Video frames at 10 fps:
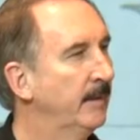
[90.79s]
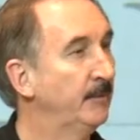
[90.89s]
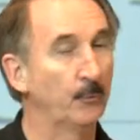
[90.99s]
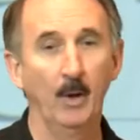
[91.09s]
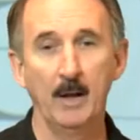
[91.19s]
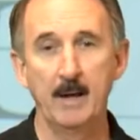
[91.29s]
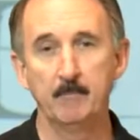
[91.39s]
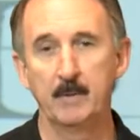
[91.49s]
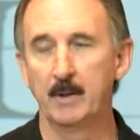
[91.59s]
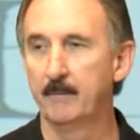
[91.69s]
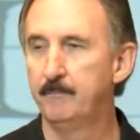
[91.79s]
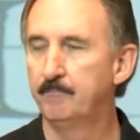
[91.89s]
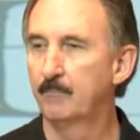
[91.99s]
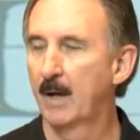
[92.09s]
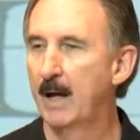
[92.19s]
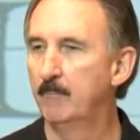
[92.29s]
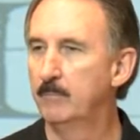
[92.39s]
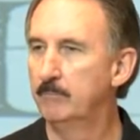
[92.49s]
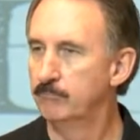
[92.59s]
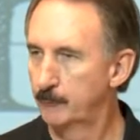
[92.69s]
he said, Well, I'm, uh, I'm
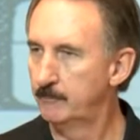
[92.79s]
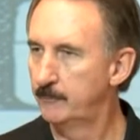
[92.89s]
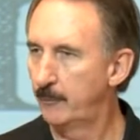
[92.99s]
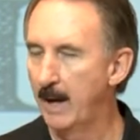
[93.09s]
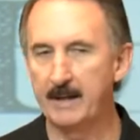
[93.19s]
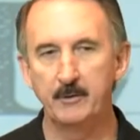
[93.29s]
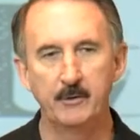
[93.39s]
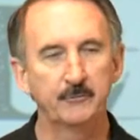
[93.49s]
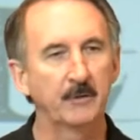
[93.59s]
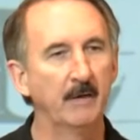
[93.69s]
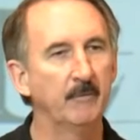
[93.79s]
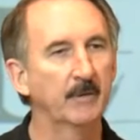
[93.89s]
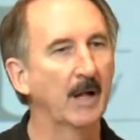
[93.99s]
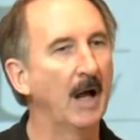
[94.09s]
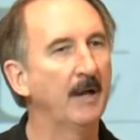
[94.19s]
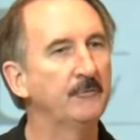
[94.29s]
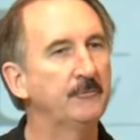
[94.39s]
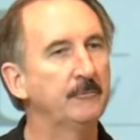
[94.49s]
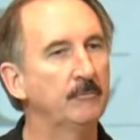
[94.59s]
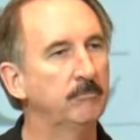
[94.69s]
trying to discover
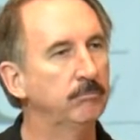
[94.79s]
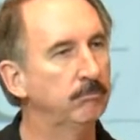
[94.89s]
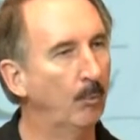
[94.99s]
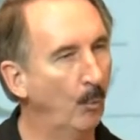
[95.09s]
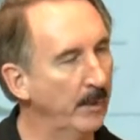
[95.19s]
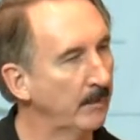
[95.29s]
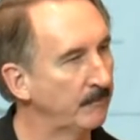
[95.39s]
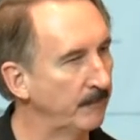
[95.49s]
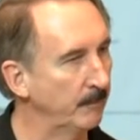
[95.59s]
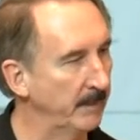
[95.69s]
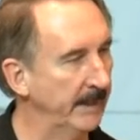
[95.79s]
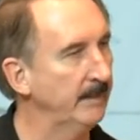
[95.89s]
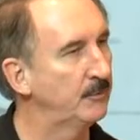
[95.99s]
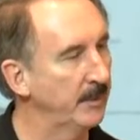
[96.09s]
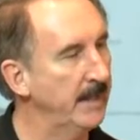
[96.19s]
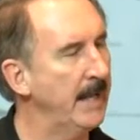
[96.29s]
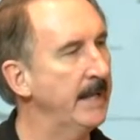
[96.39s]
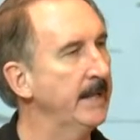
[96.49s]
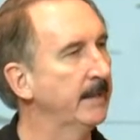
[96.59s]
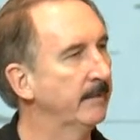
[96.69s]
God's will for me
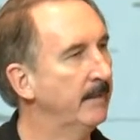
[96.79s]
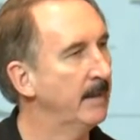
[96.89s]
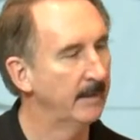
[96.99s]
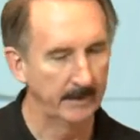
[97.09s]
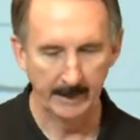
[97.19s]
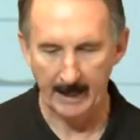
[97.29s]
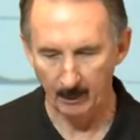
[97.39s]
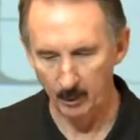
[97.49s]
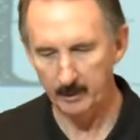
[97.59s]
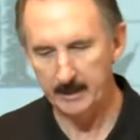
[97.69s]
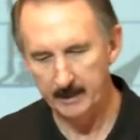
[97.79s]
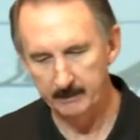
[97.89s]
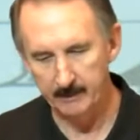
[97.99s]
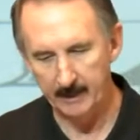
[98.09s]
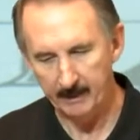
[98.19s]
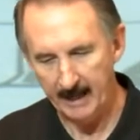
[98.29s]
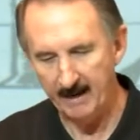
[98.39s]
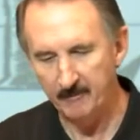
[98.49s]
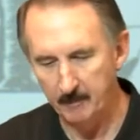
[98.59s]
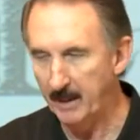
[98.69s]
today. And, and I look in the
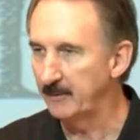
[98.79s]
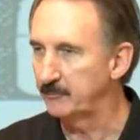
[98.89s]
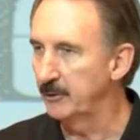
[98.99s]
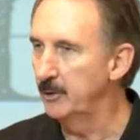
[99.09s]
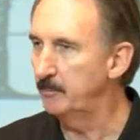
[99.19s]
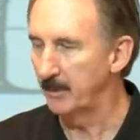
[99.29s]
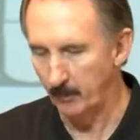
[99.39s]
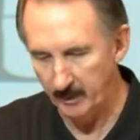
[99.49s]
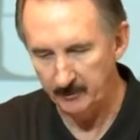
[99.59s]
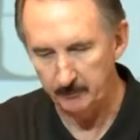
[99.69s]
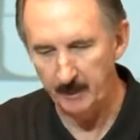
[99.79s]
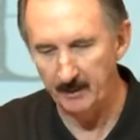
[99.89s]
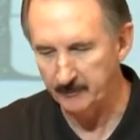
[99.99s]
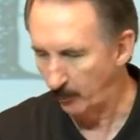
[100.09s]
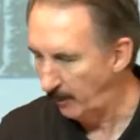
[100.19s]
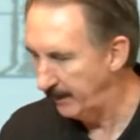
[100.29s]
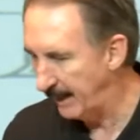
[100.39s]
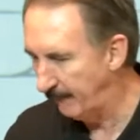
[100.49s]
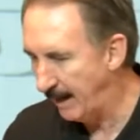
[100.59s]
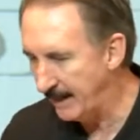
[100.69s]
alphabet soup, and when it spells a word,
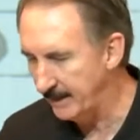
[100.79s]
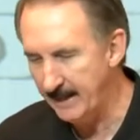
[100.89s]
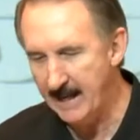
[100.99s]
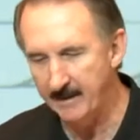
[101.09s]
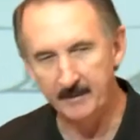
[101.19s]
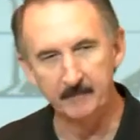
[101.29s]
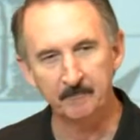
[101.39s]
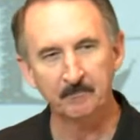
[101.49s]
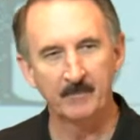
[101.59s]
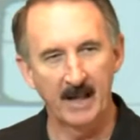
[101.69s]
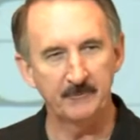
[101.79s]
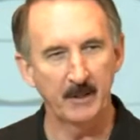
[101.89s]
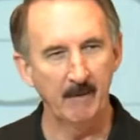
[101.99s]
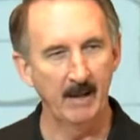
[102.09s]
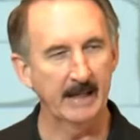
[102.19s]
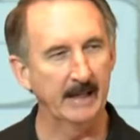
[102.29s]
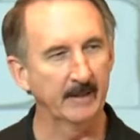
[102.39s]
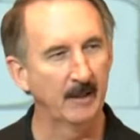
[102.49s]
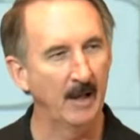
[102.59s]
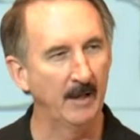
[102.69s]
I write it down, and that's how I
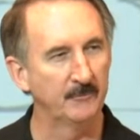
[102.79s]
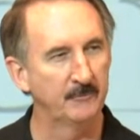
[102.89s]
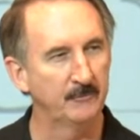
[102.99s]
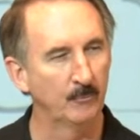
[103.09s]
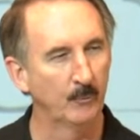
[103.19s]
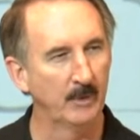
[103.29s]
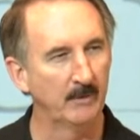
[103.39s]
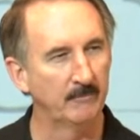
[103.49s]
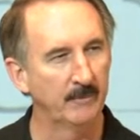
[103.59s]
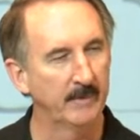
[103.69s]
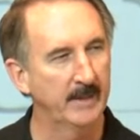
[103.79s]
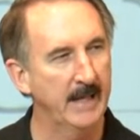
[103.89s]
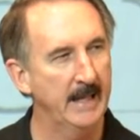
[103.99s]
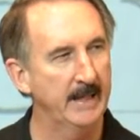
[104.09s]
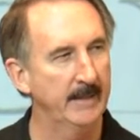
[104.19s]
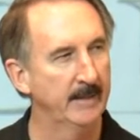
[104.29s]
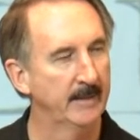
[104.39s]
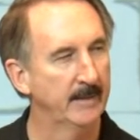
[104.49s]
get God's will for the day. And